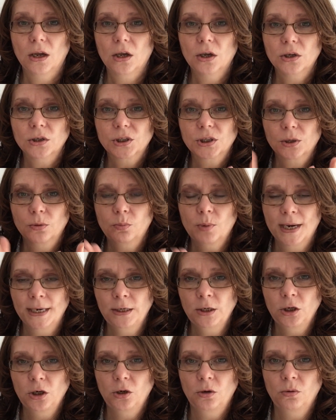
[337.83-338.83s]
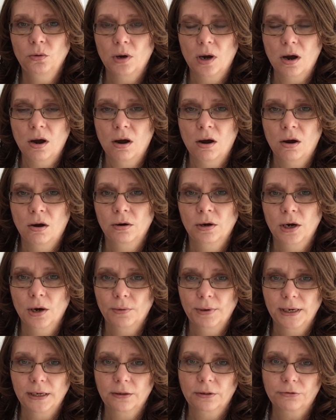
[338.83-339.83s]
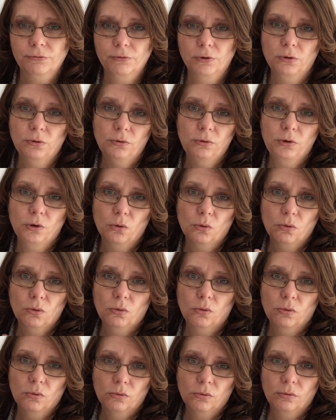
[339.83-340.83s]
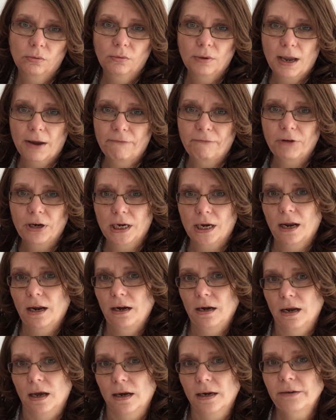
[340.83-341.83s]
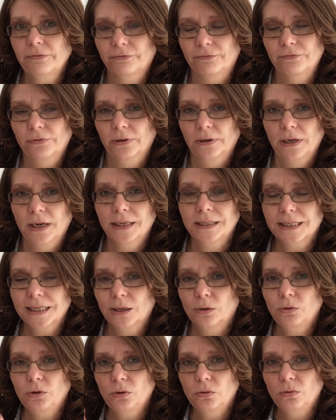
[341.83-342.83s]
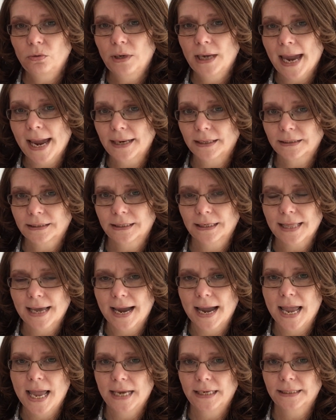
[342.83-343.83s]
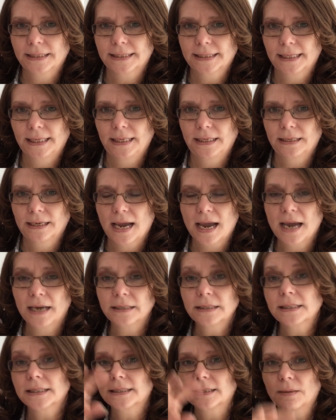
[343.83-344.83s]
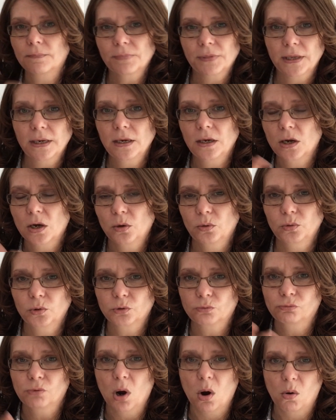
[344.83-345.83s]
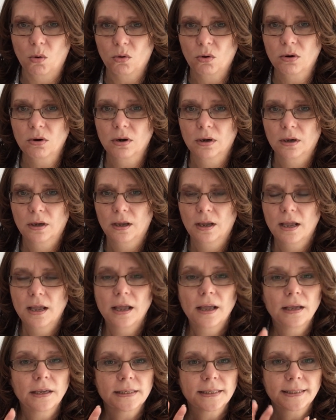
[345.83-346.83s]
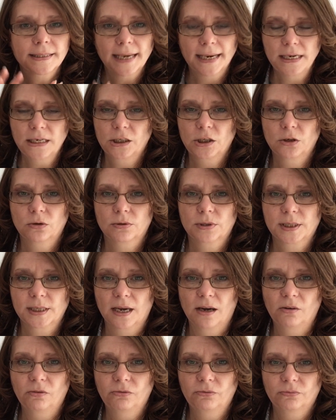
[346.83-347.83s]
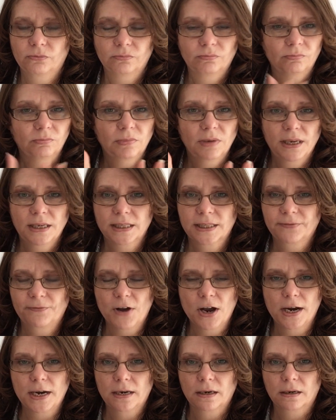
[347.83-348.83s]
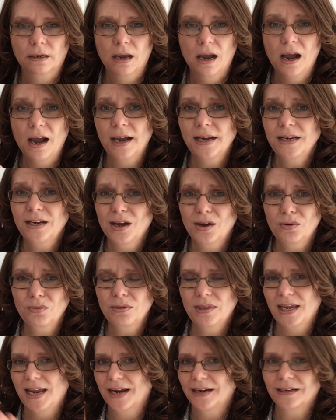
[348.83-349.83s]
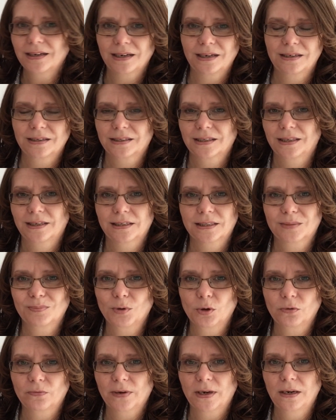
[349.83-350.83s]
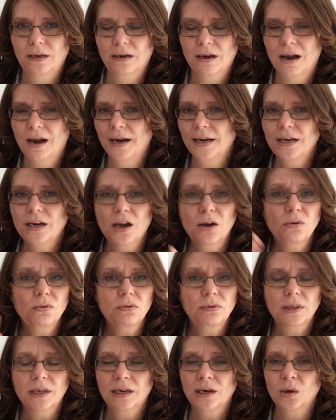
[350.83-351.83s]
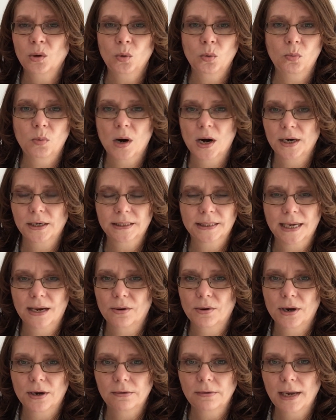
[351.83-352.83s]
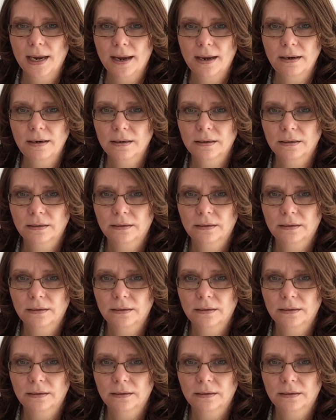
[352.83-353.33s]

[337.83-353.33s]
So when you are going through your everyday life until you get to that end scene and something goes wrong, say to yourself, it's fine. I know the ending to this movie. I know that it all works out okay.